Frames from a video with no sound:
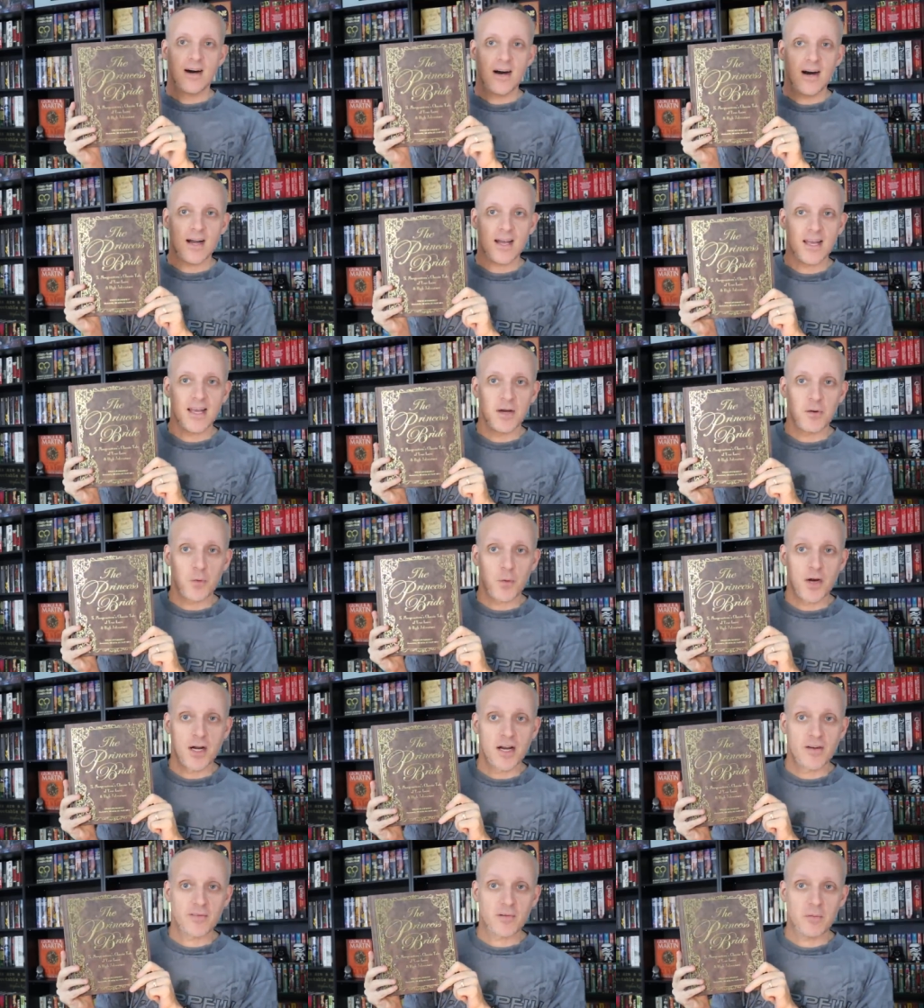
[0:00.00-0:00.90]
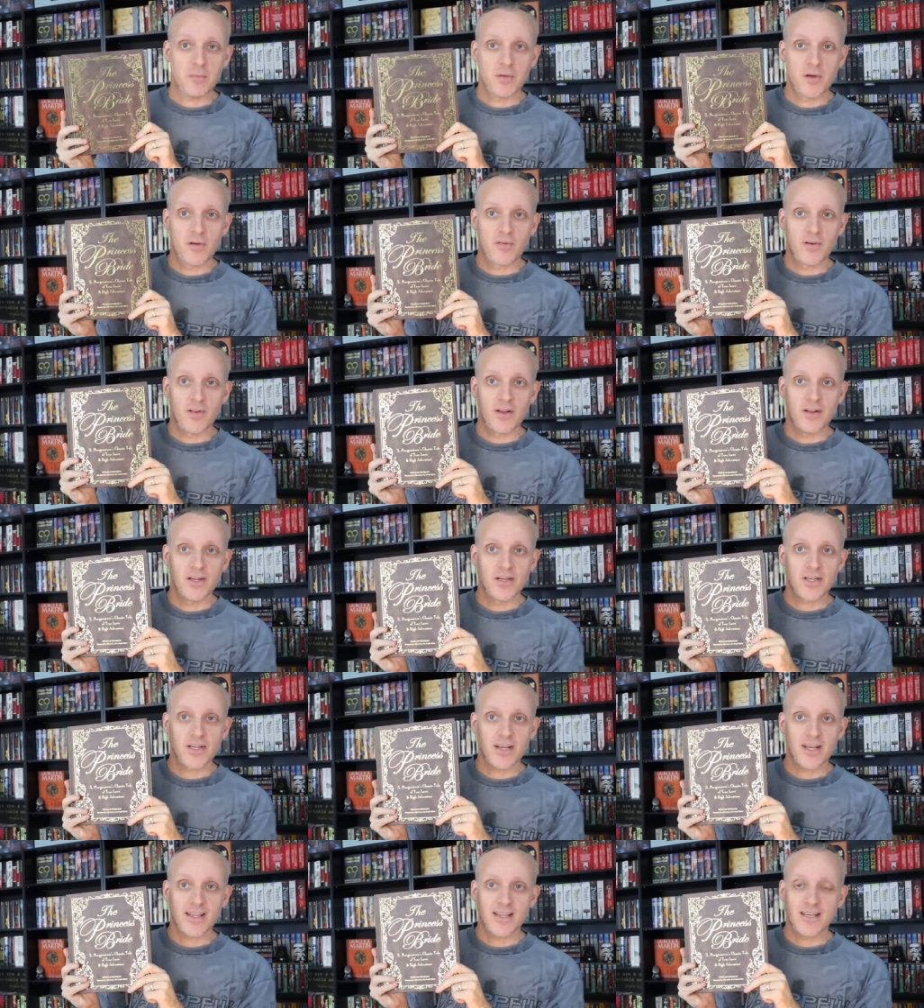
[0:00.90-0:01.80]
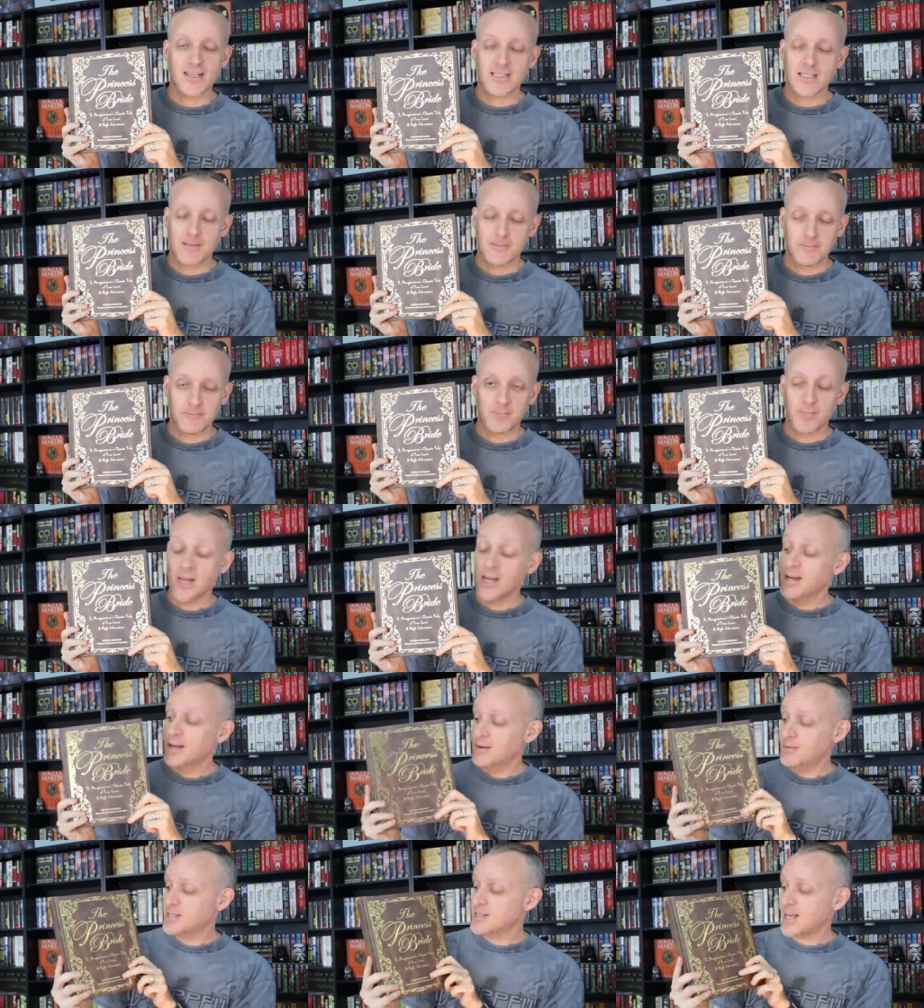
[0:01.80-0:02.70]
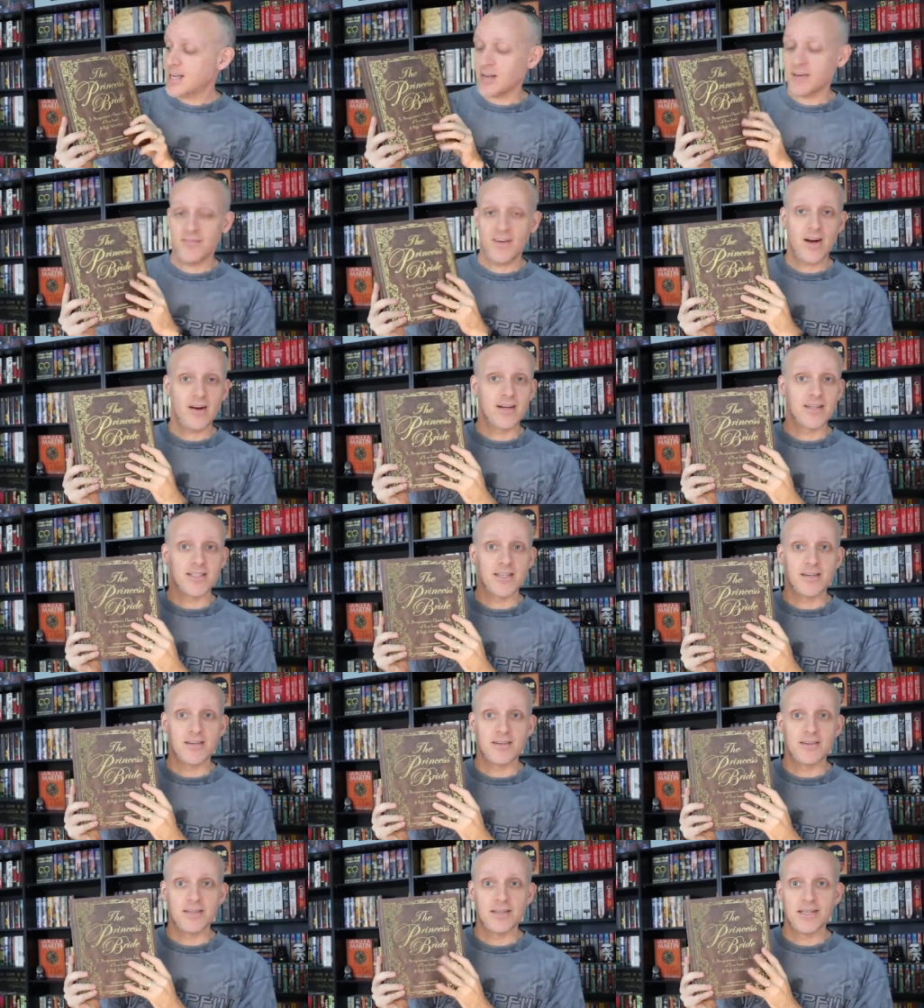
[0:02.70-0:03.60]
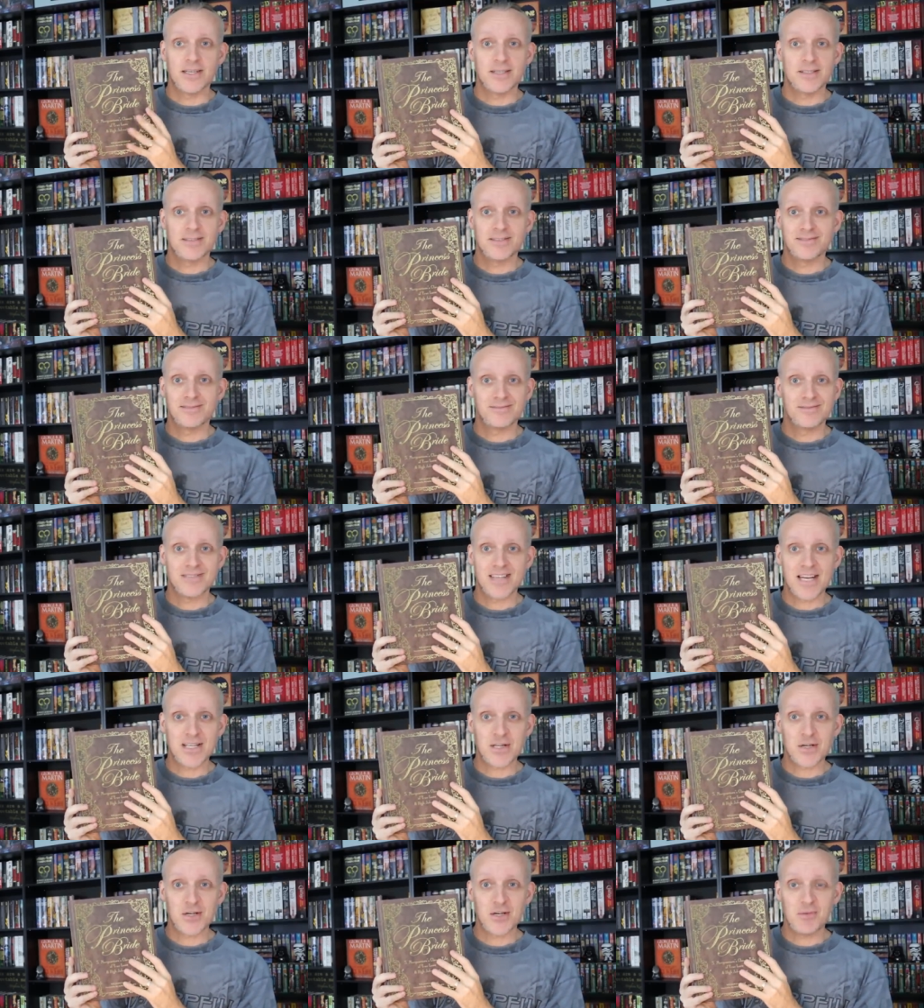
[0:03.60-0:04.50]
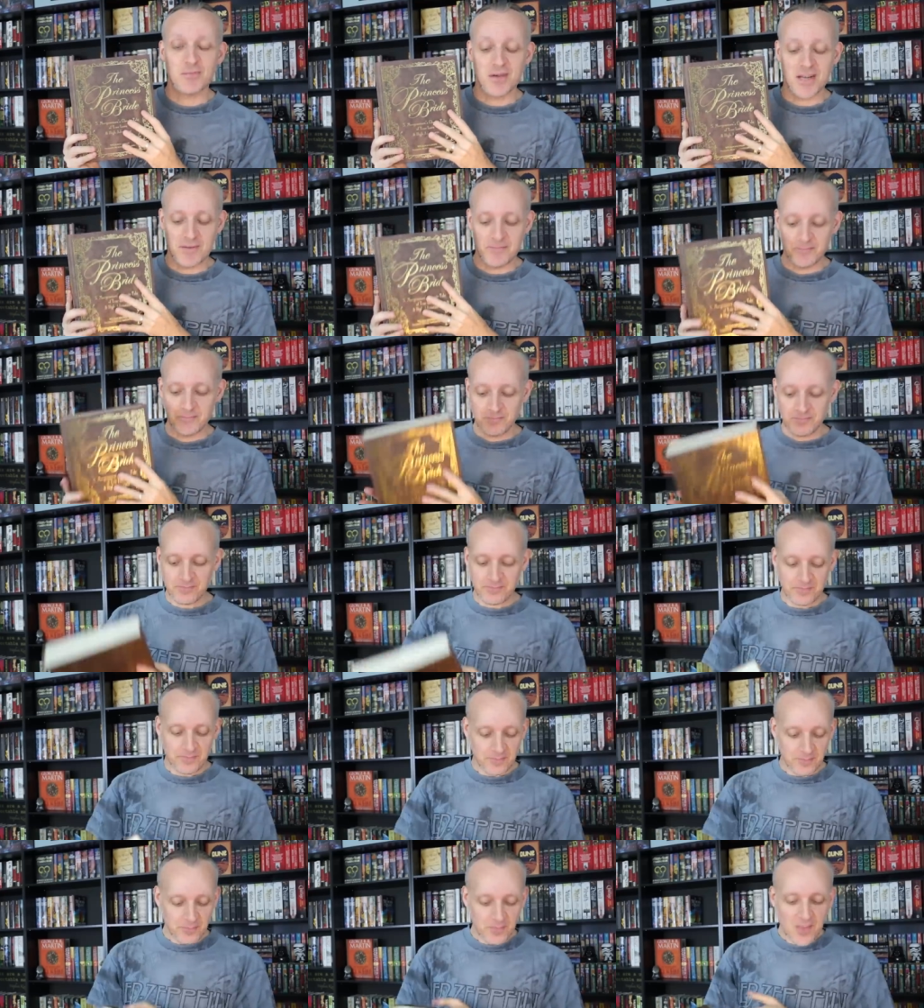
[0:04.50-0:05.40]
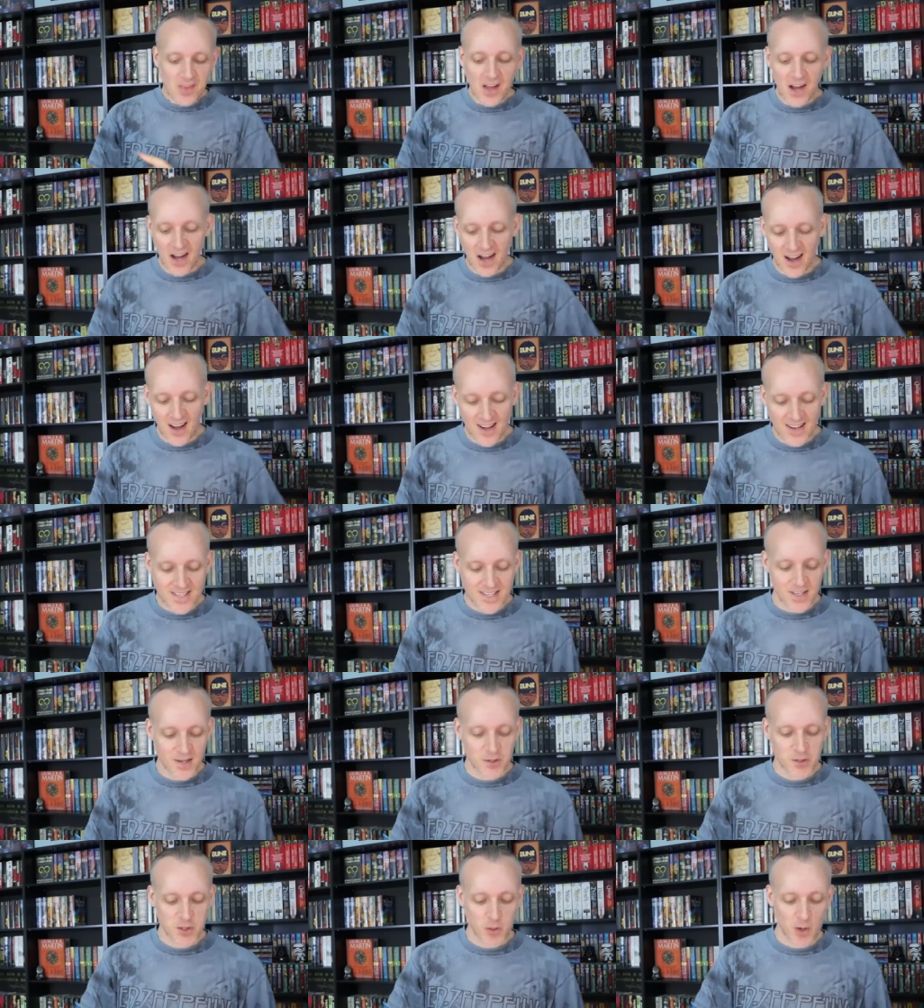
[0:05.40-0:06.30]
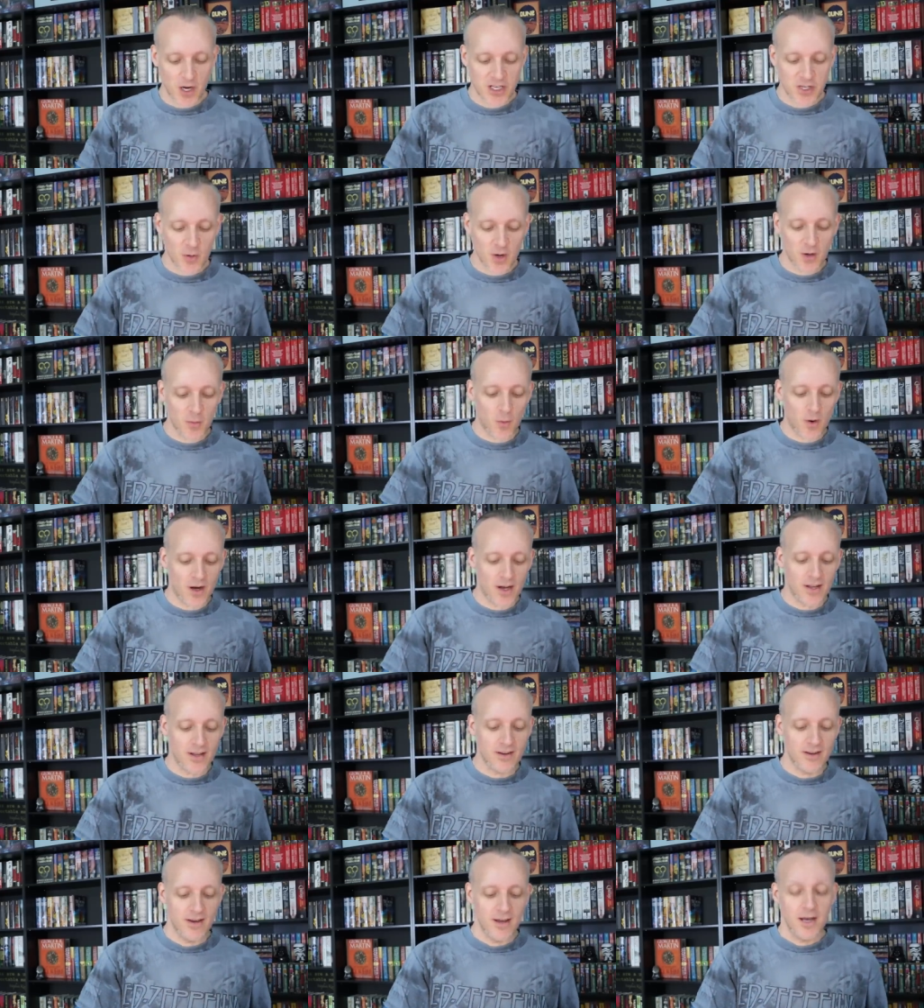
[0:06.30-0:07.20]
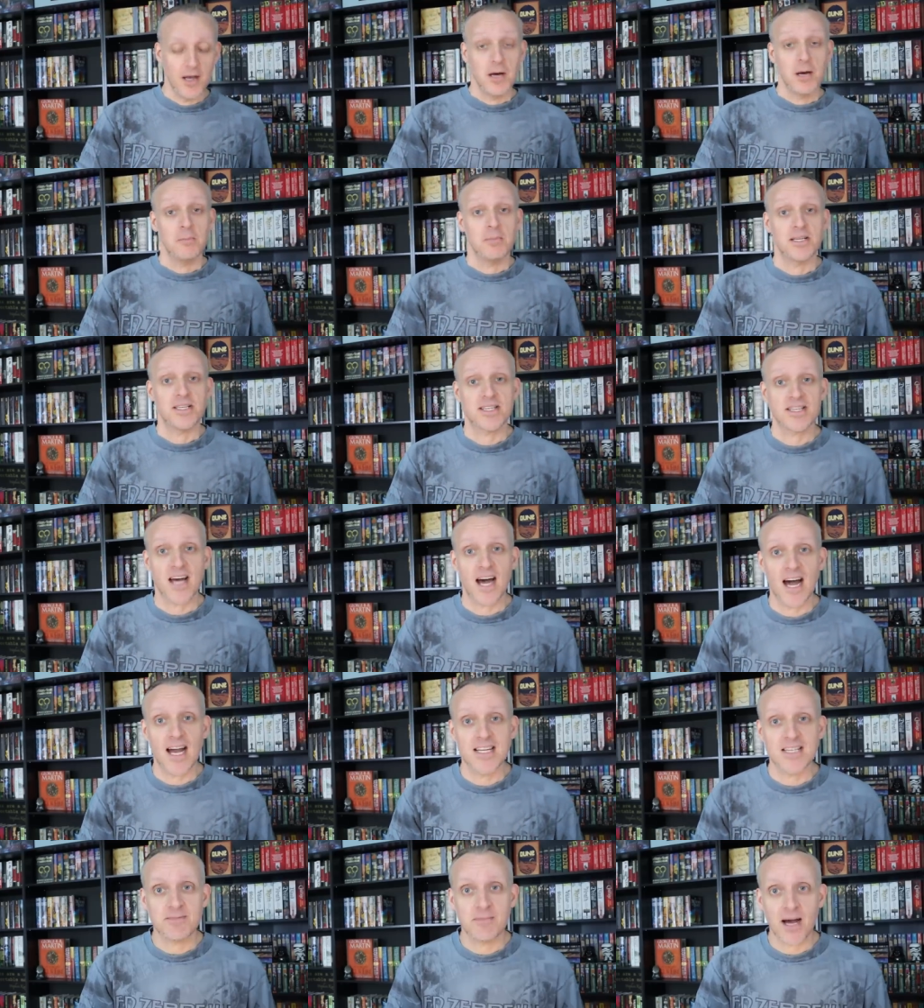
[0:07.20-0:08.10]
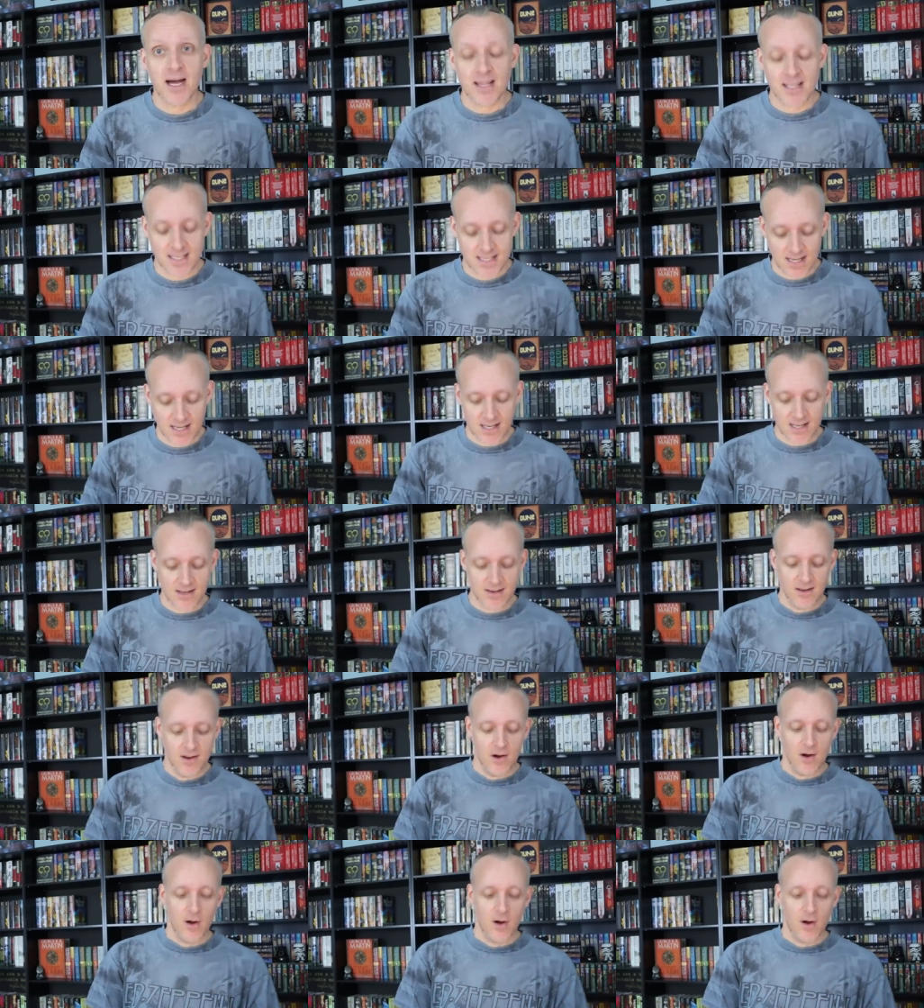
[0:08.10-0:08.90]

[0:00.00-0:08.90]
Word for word: again, reading from a beautiful edition like this, it's like a fairy tale, you know? As it should be. Also, twenty twenty-one, besides Malazan,